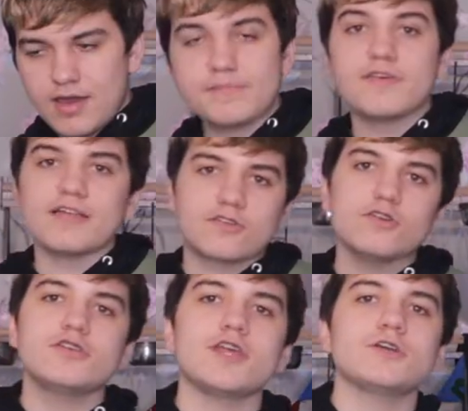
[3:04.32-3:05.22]
And so that's
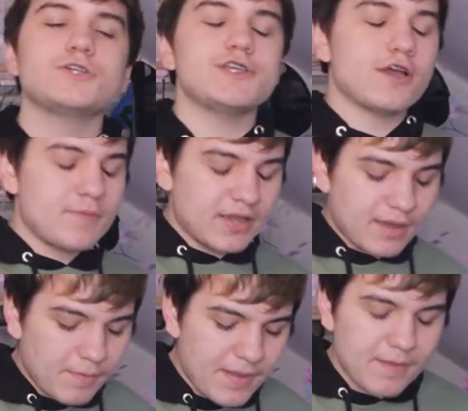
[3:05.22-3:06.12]
good. You know, she's opening
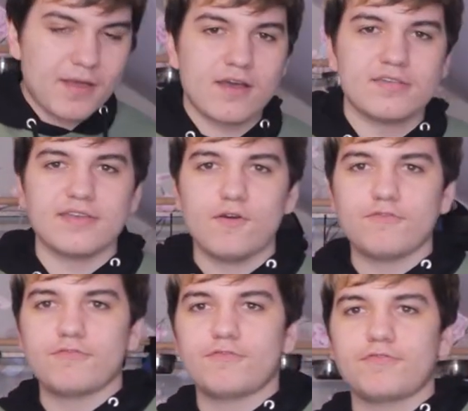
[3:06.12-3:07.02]
up a bit about
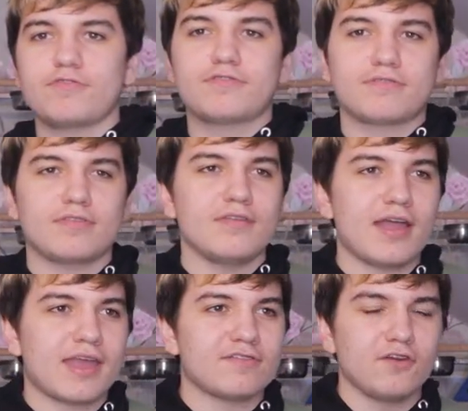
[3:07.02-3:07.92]
herself.
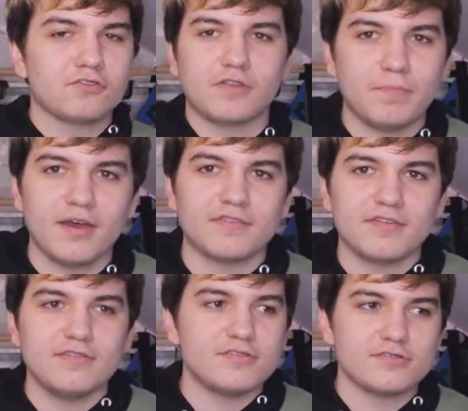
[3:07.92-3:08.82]
I guess not to the
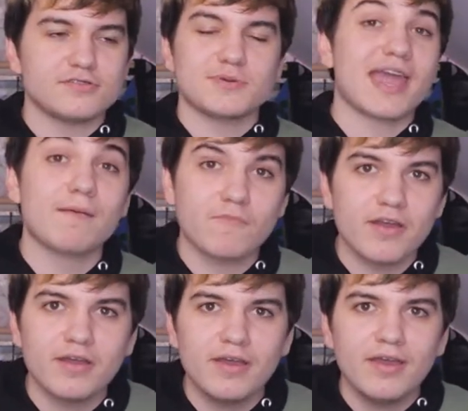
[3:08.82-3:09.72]
person, just to a
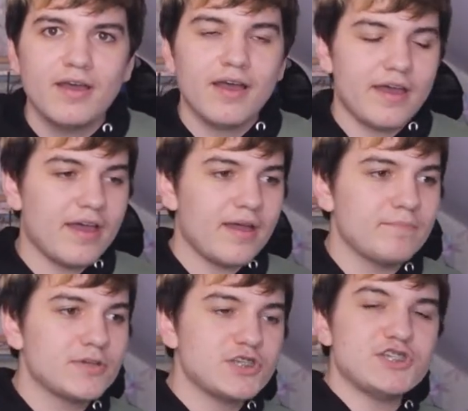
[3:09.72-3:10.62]
camera.
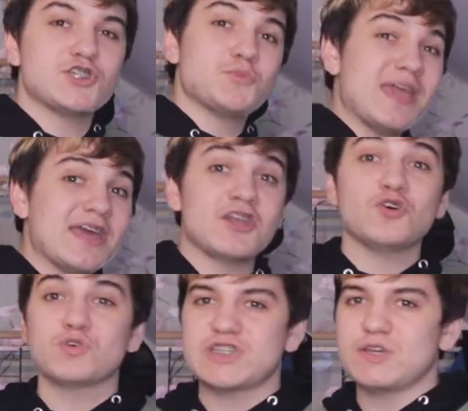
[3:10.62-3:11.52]
But she's sweet in a
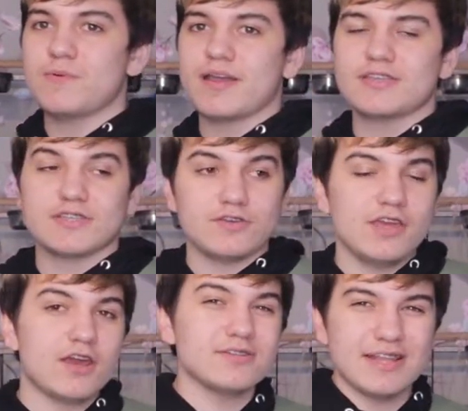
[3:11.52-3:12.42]
naughty way. So,
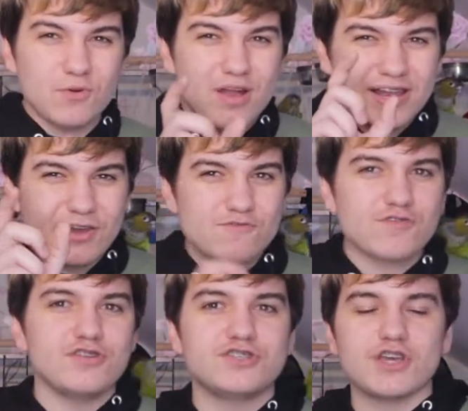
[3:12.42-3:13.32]
you know, little
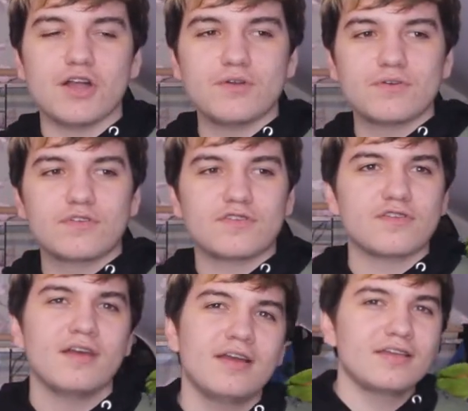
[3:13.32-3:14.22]
rude
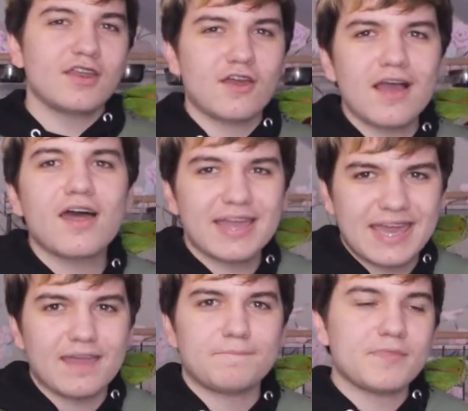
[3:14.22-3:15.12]
jokes. You know, I like
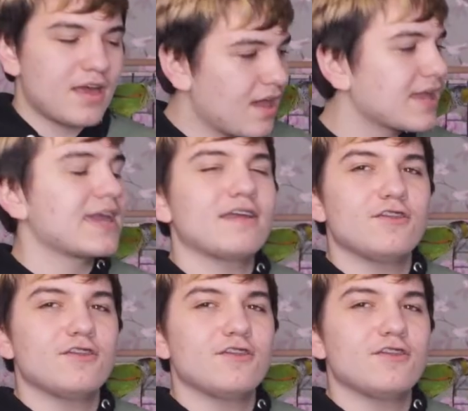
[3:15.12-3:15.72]
it. I like it.